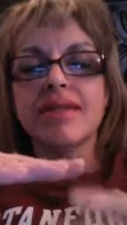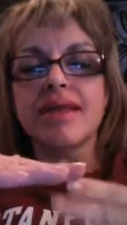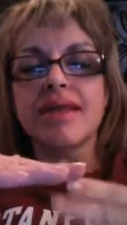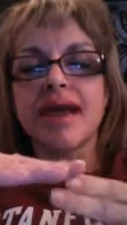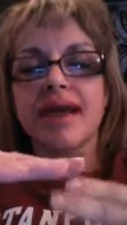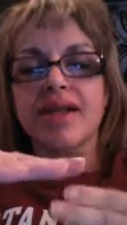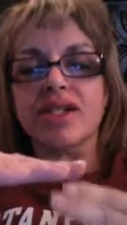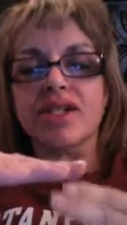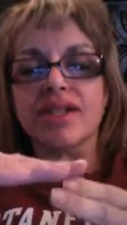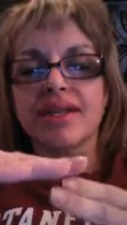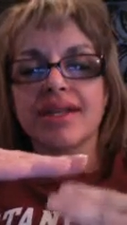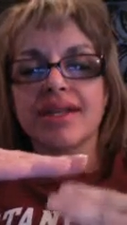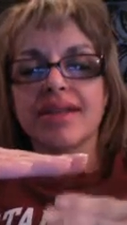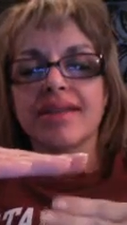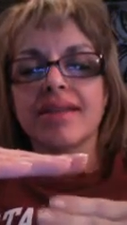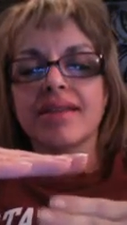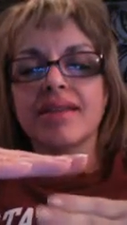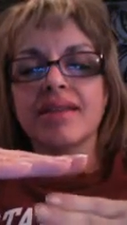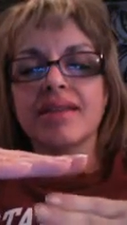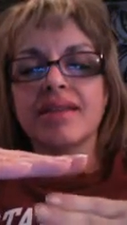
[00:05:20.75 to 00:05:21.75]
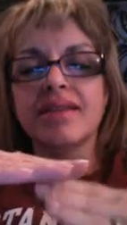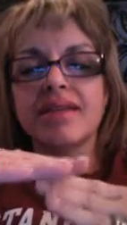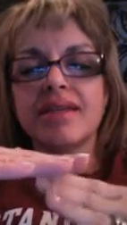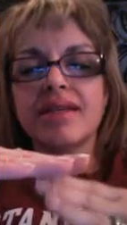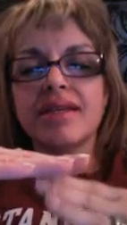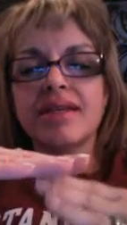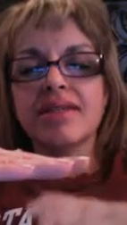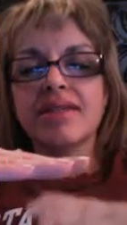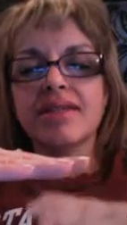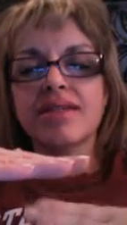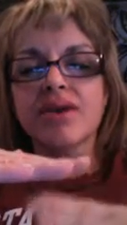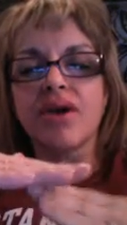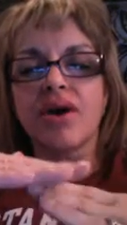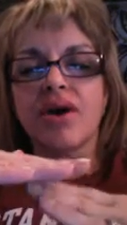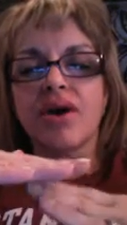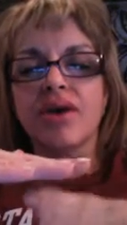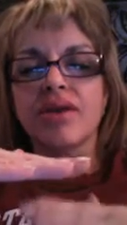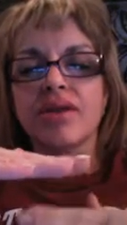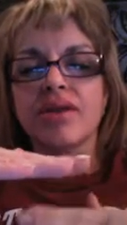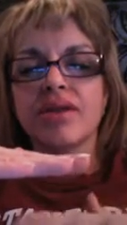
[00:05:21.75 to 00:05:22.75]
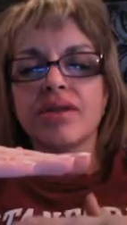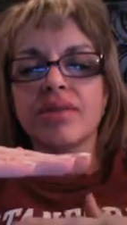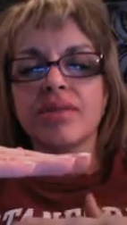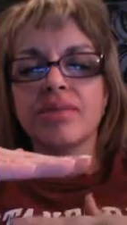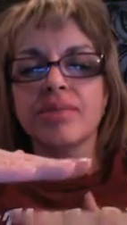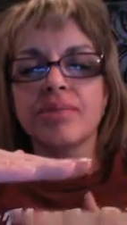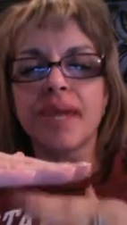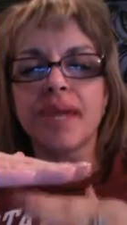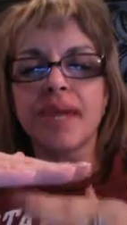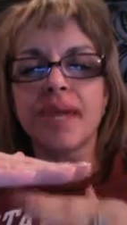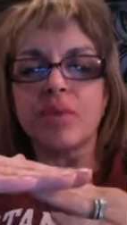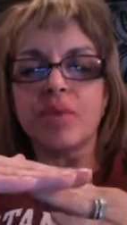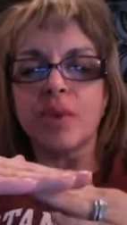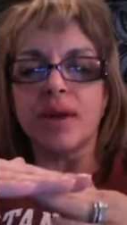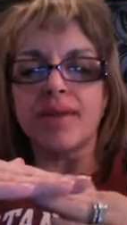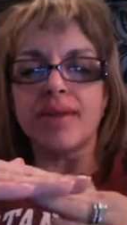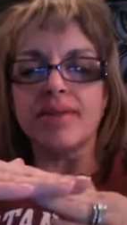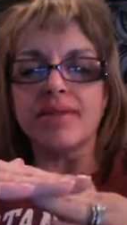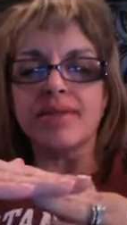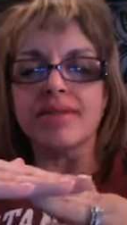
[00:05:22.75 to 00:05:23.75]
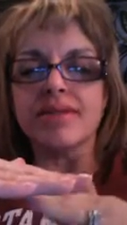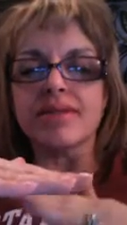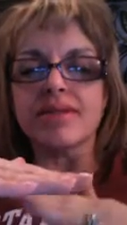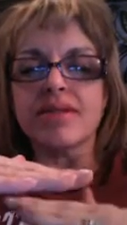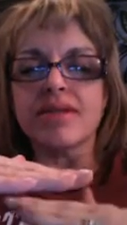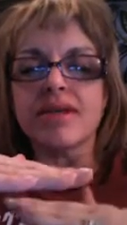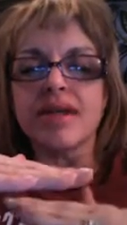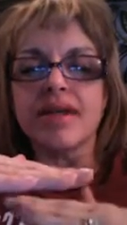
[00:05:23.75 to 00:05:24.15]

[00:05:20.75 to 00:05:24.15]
actually, these are beta ones,